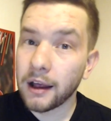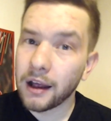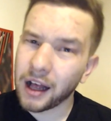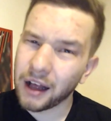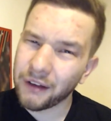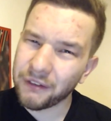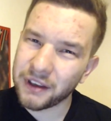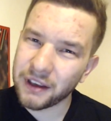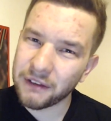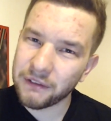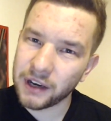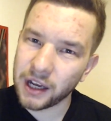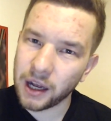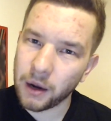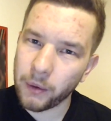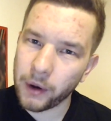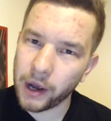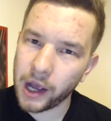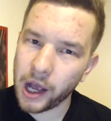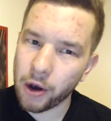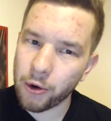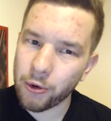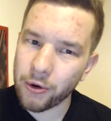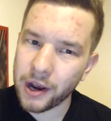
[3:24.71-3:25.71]
I've given it
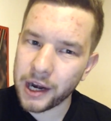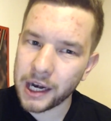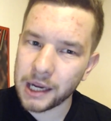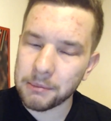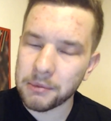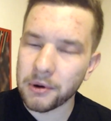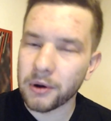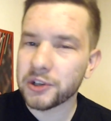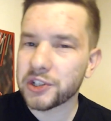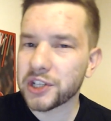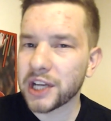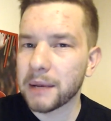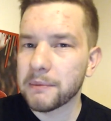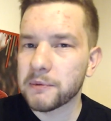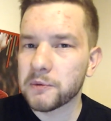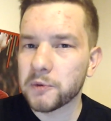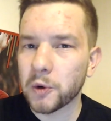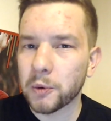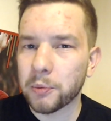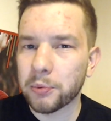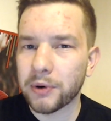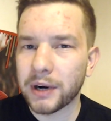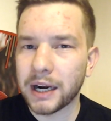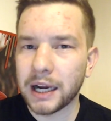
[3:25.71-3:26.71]
away already, but James
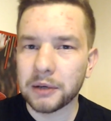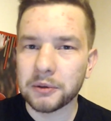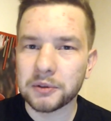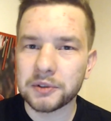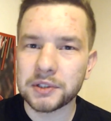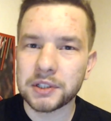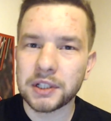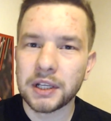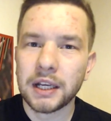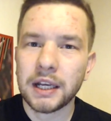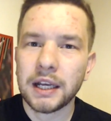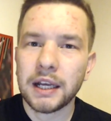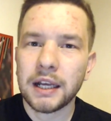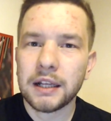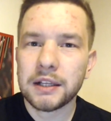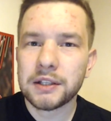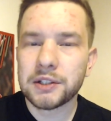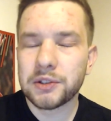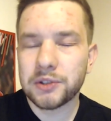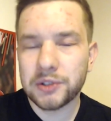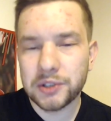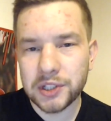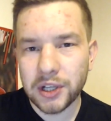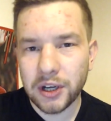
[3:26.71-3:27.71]
Ward-Prowse
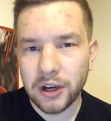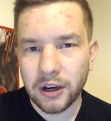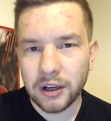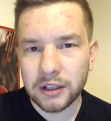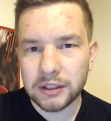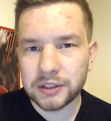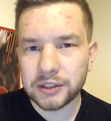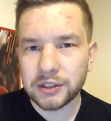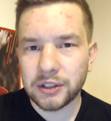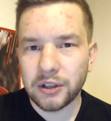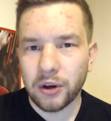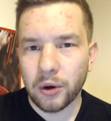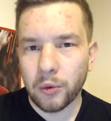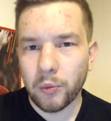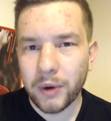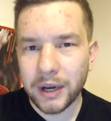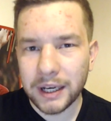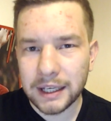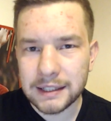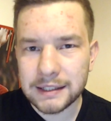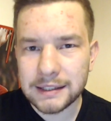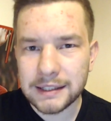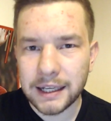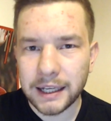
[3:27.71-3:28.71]
to start on
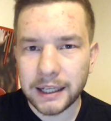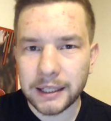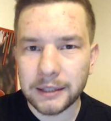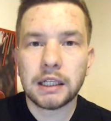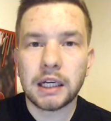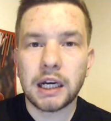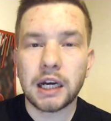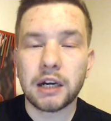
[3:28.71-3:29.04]
Wednesday.